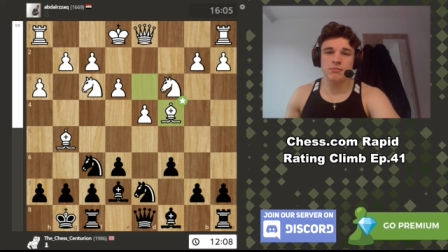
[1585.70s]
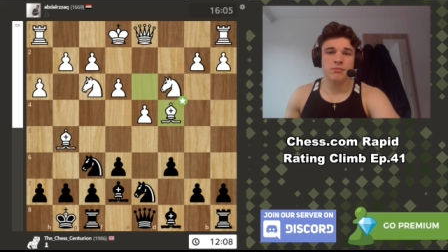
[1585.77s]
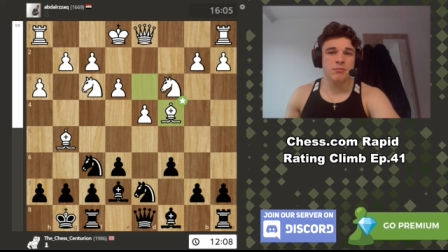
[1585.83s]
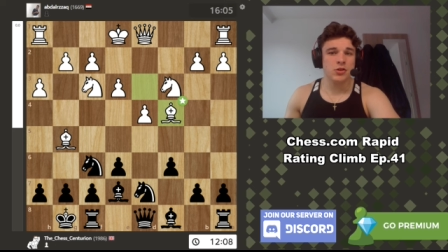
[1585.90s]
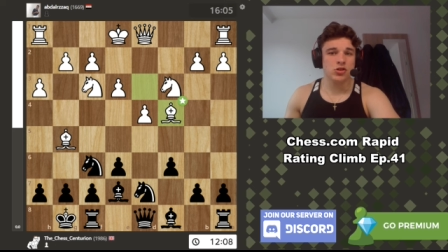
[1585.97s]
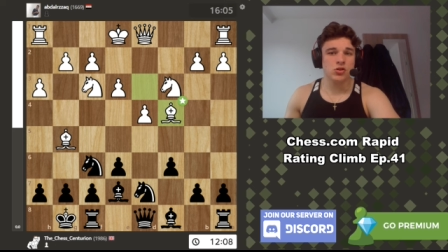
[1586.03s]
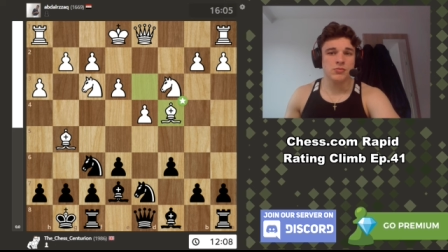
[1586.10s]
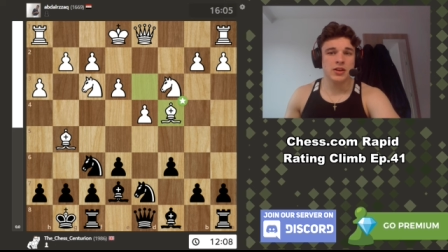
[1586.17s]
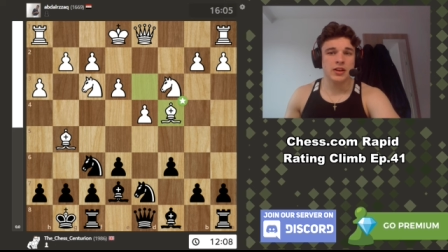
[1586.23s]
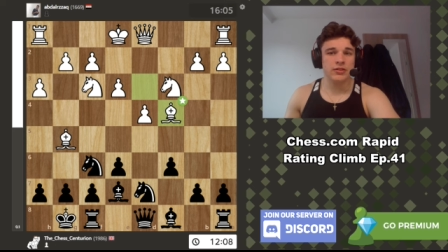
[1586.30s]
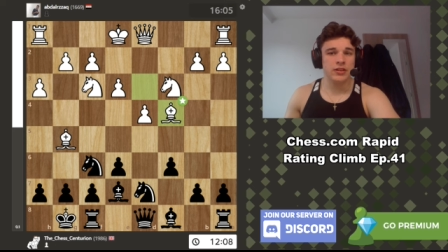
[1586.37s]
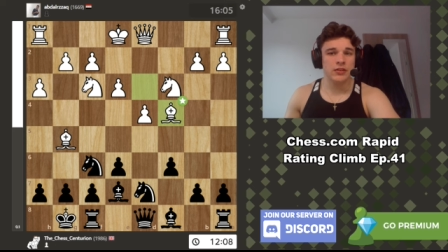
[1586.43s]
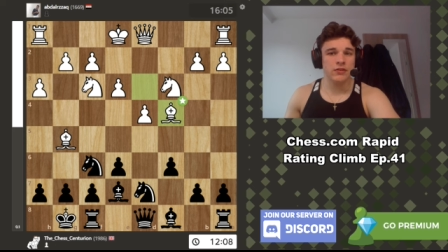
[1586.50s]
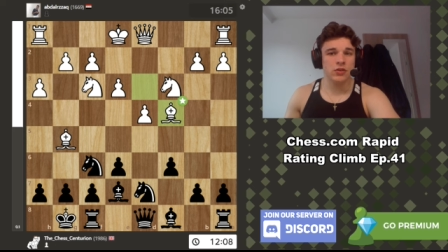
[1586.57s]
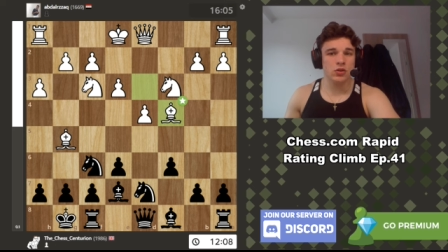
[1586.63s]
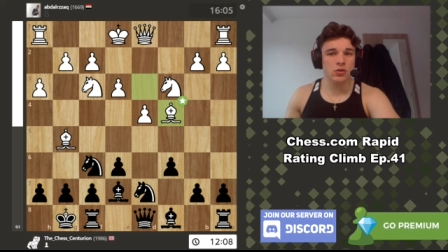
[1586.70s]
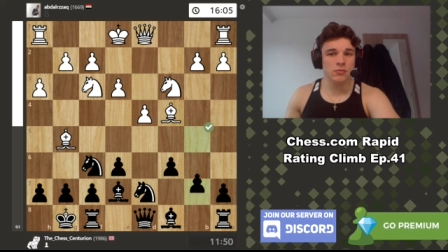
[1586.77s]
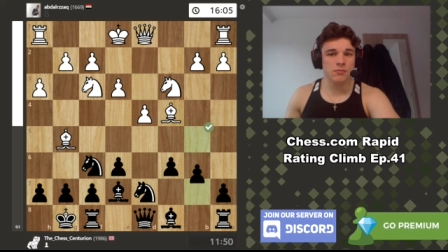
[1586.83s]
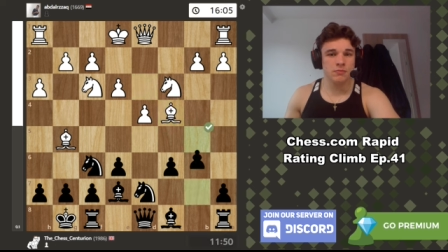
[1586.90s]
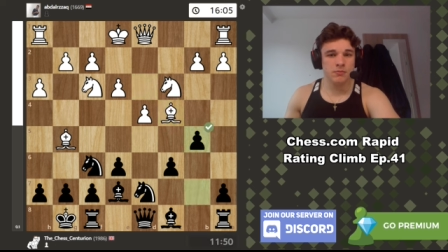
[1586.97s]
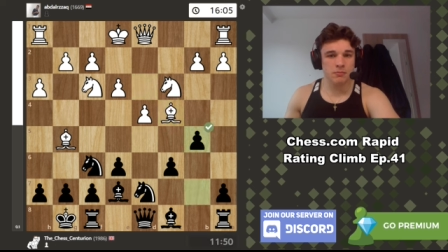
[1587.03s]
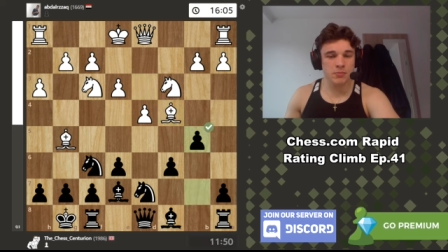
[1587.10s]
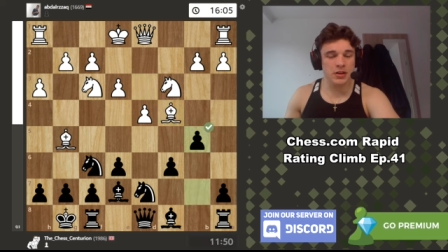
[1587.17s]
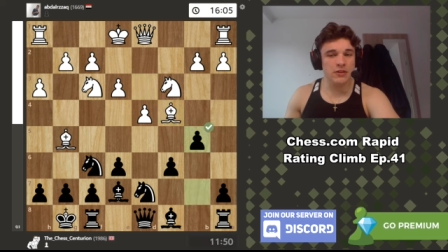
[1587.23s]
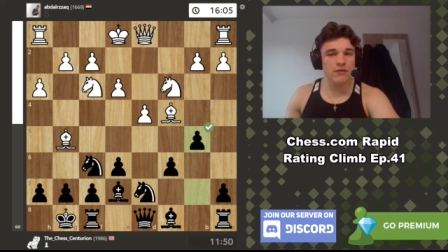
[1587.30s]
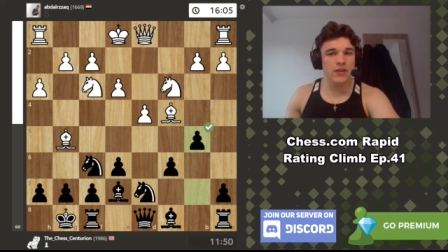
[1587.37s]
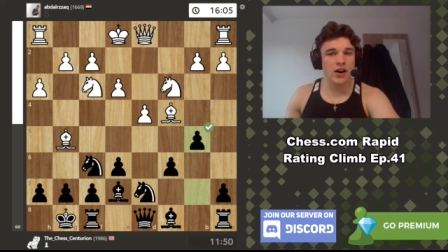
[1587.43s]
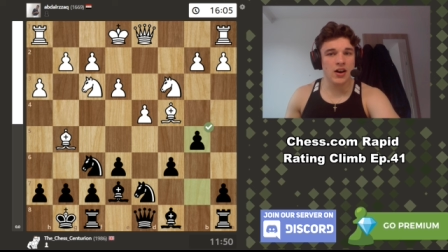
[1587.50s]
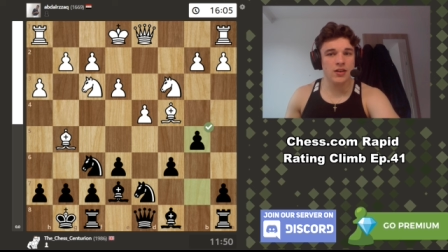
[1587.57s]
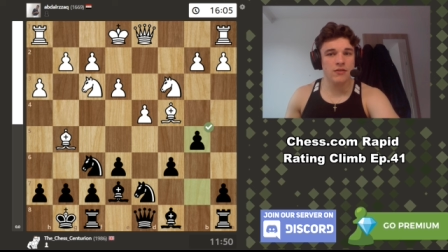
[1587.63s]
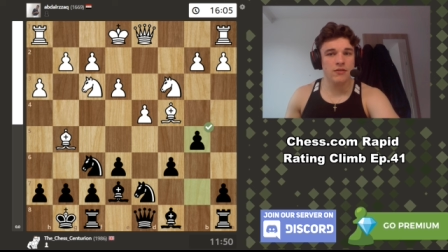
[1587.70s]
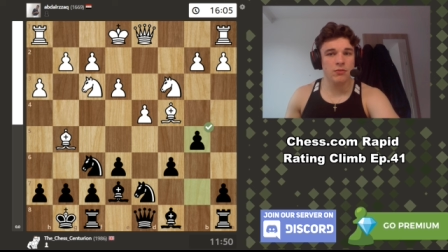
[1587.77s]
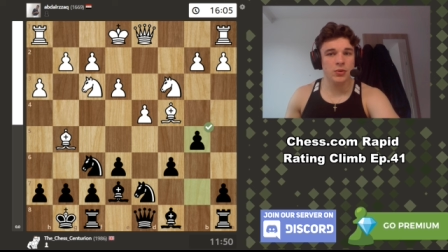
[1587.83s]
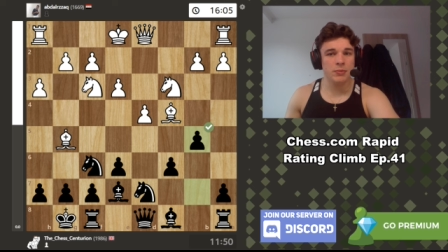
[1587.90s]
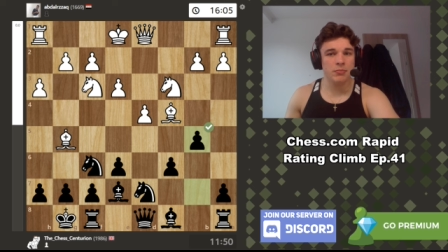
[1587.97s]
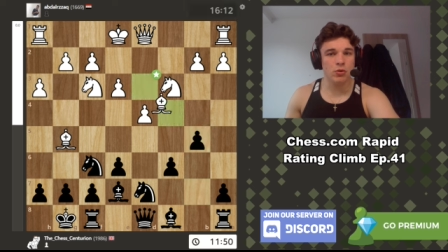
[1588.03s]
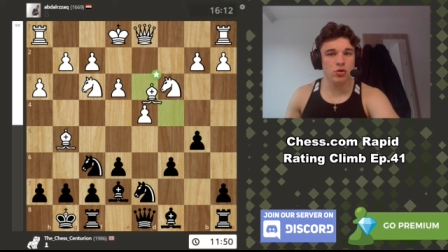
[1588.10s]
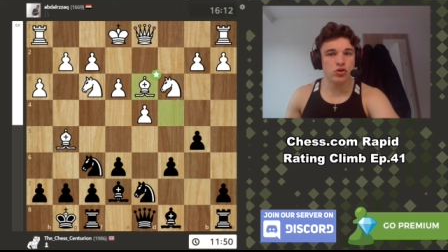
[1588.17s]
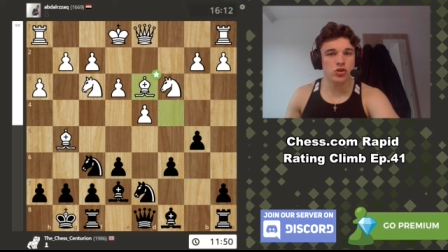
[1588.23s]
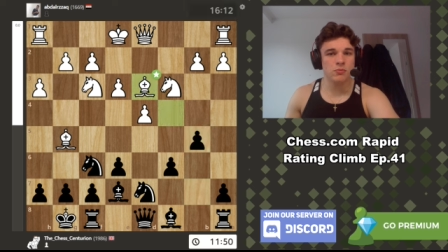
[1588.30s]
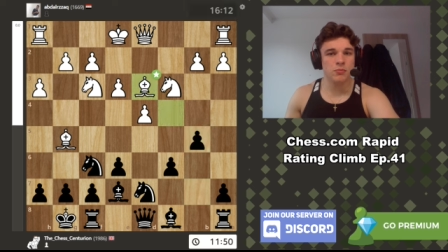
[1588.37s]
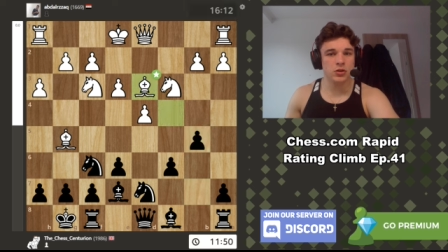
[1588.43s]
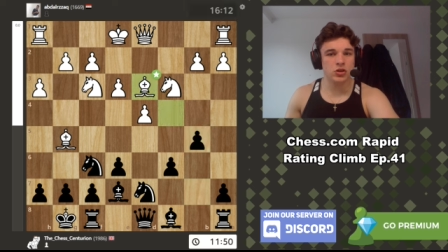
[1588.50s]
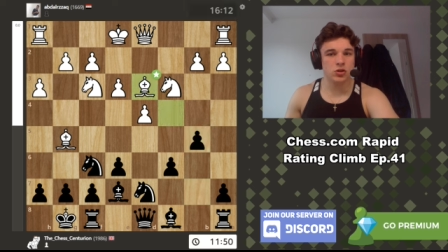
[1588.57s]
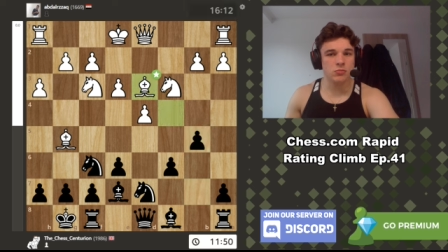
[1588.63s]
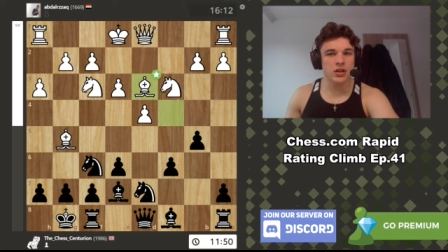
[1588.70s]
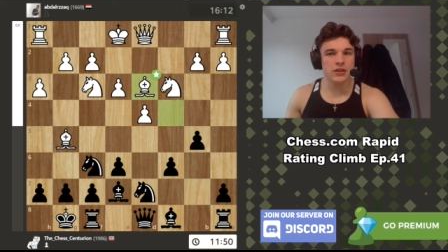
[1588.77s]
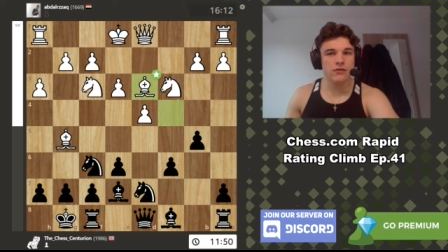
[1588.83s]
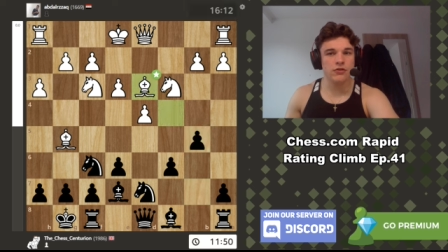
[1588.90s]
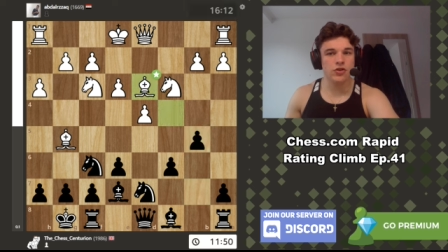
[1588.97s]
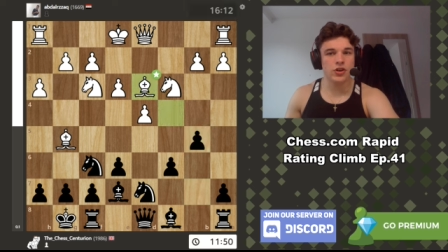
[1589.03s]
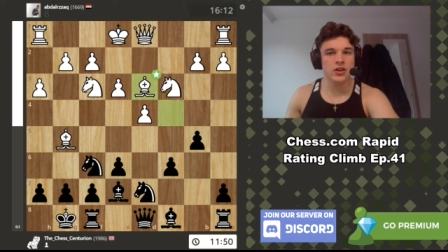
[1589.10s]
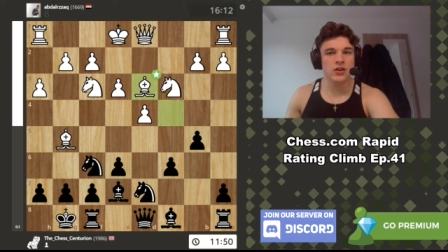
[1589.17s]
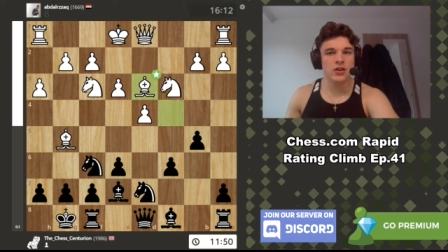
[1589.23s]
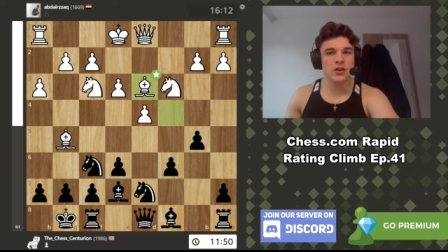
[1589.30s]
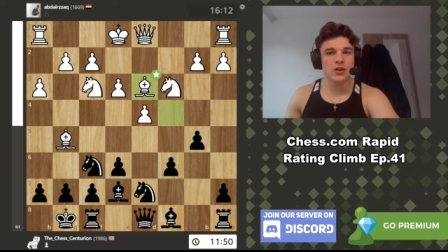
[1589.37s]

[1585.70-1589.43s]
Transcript: Bishop takes c four, b five, we push, bishop d three.